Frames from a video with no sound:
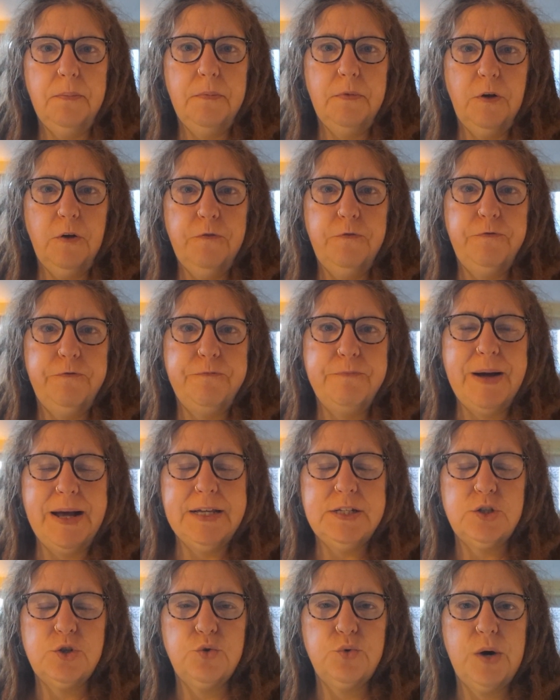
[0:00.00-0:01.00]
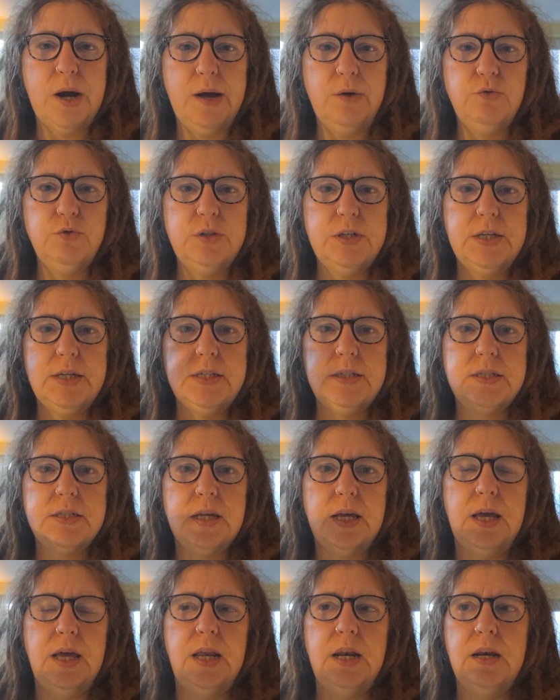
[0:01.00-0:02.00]
of my surroundings,
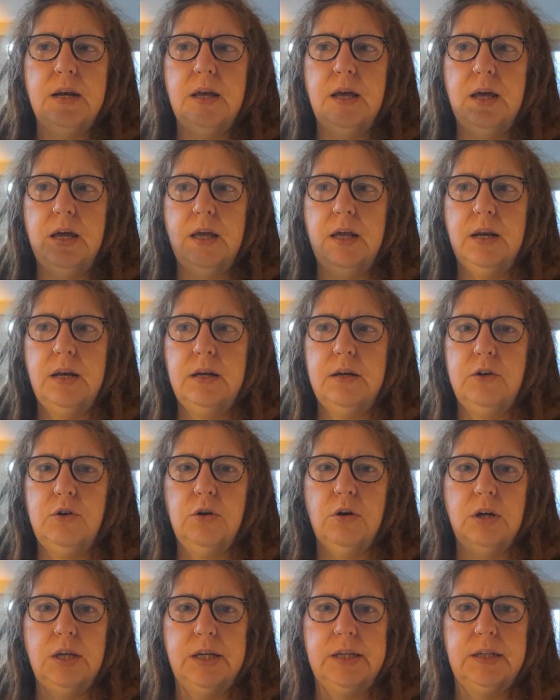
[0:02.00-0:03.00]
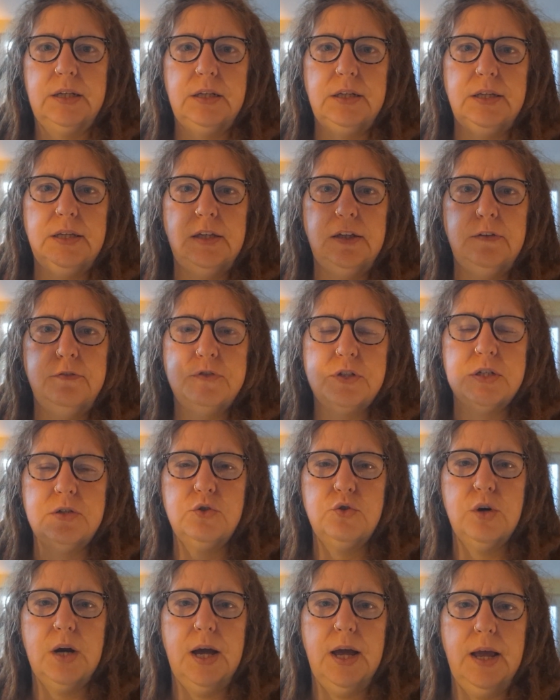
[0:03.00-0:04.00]
and collect leaves and
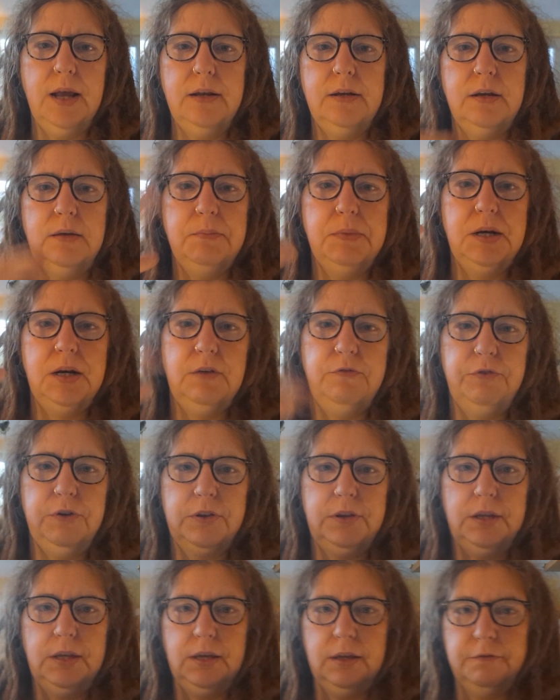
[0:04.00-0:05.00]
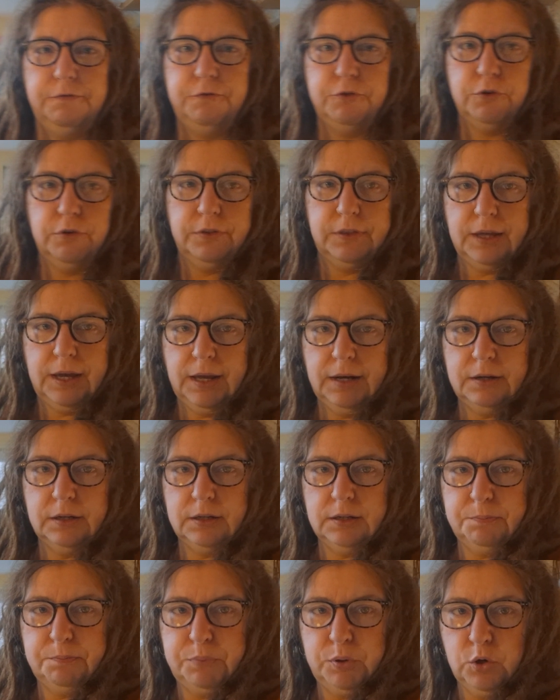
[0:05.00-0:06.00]
dry them and everything. And for that
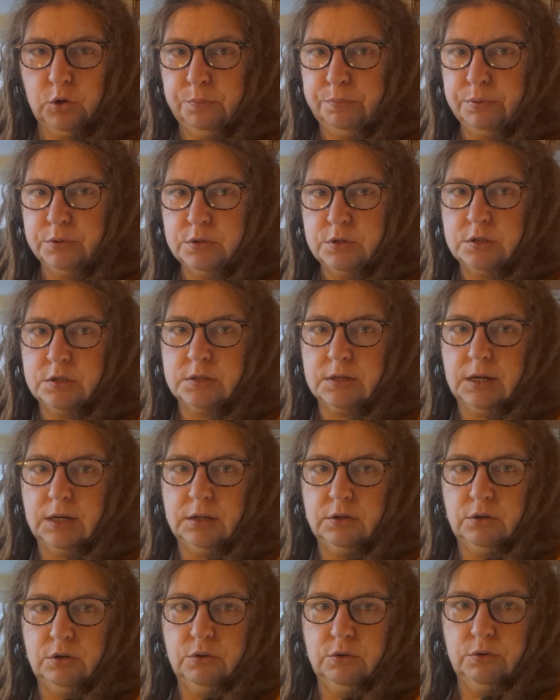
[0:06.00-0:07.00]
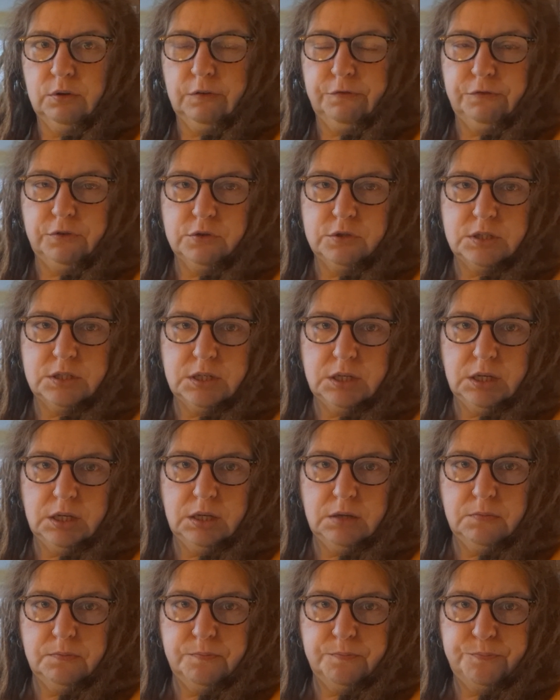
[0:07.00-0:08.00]
purpose, I don't know if you see
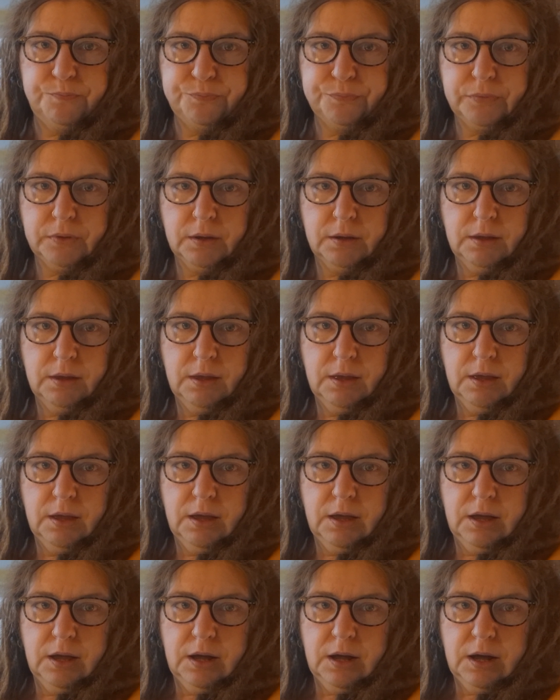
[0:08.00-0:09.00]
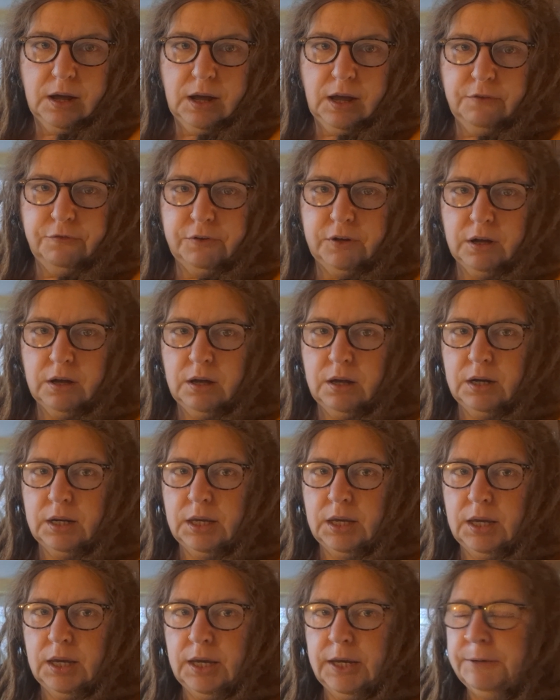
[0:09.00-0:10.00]
him, I've got
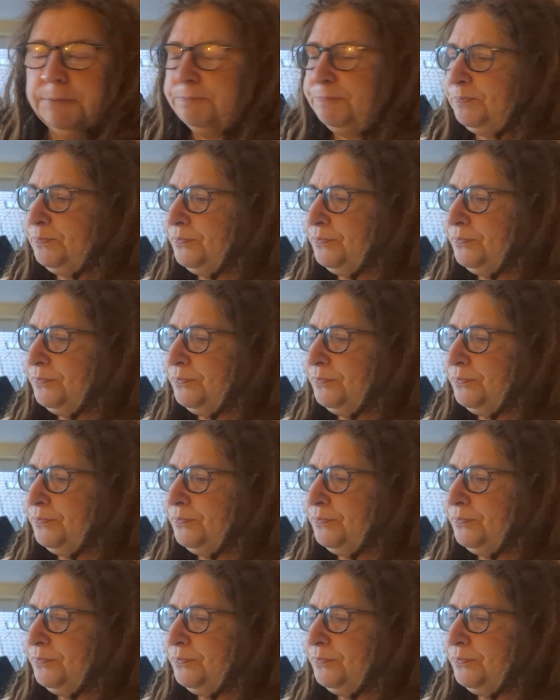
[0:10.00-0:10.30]
a,